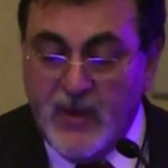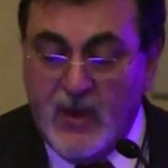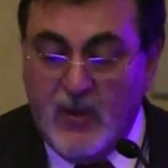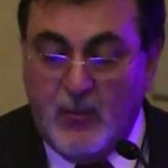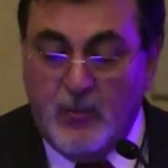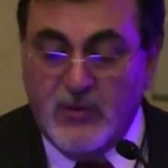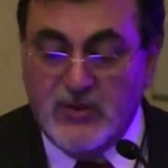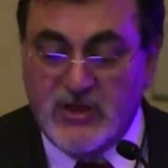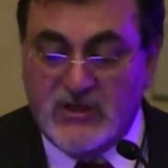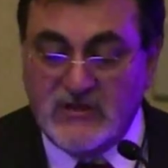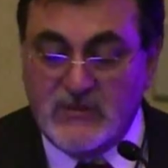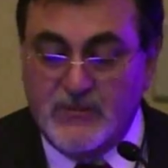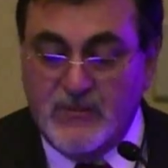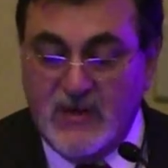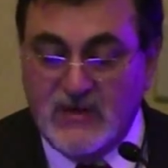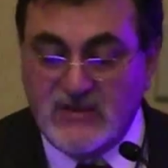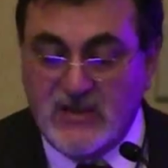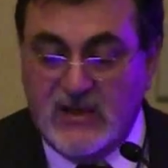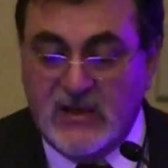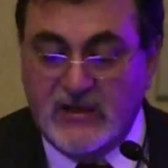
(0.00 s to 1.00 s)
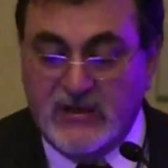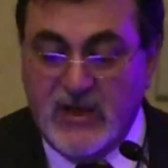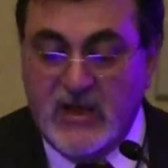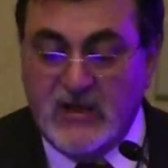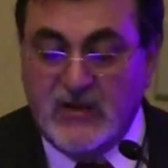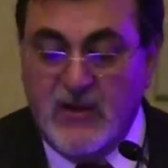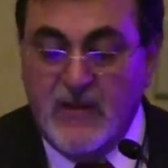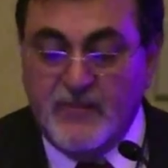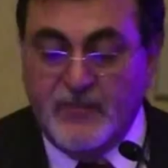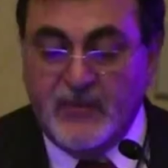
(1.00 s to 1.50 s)
We just basically
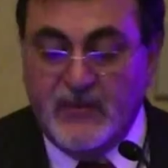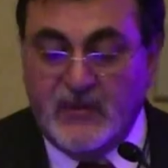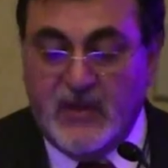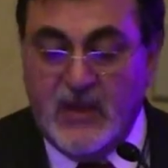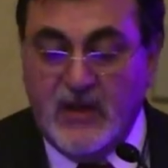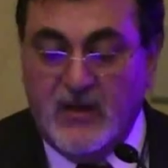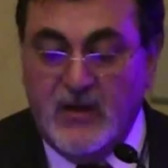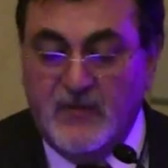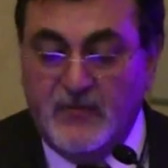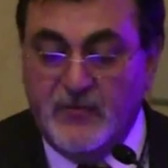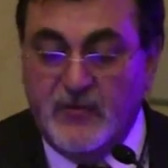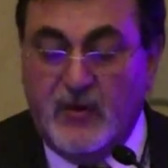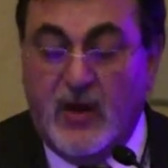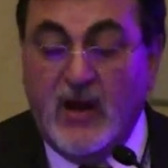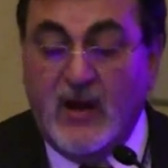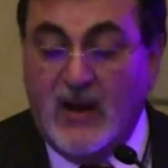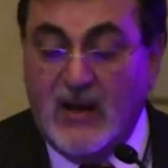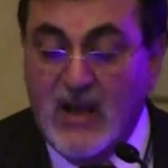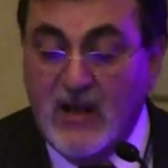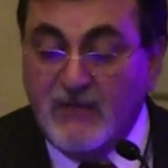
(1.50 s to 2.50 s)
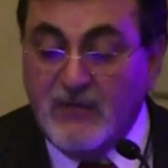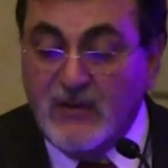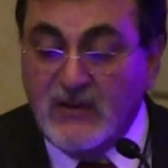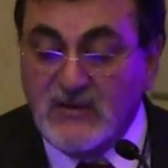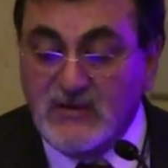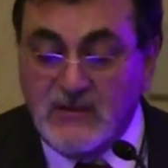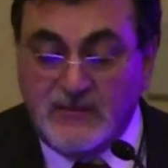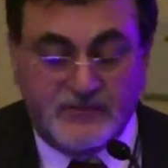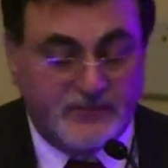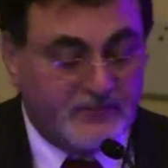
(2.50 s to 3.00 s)
take drug levels